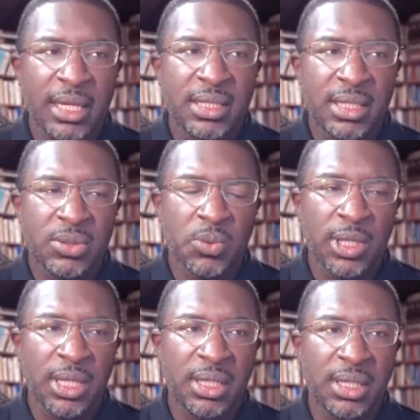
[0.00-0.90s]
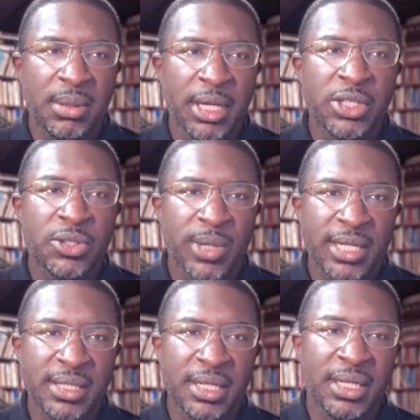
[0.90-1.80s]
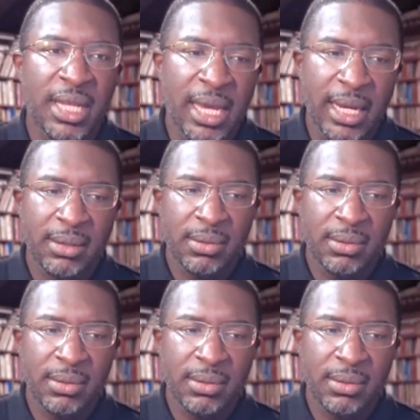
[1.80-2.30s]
it's really interesting that